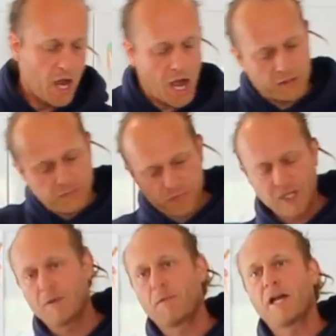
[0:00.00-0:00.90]
I've
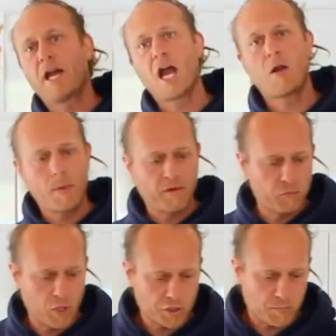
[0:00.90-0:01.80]
tied my hair, I've
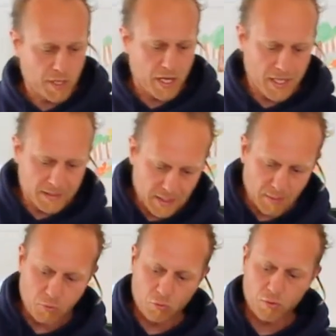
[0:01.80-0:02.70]
washed my hands,
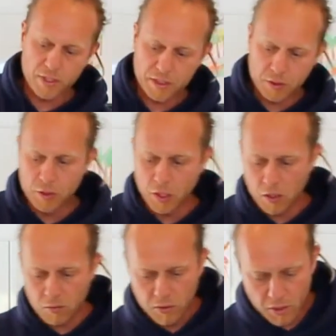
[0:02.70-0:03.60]
I'm all ready to
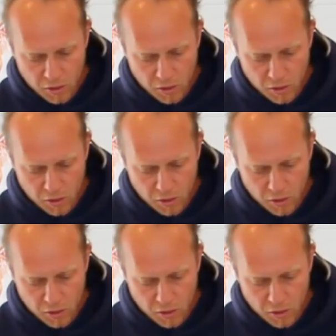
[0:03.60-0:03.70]
go.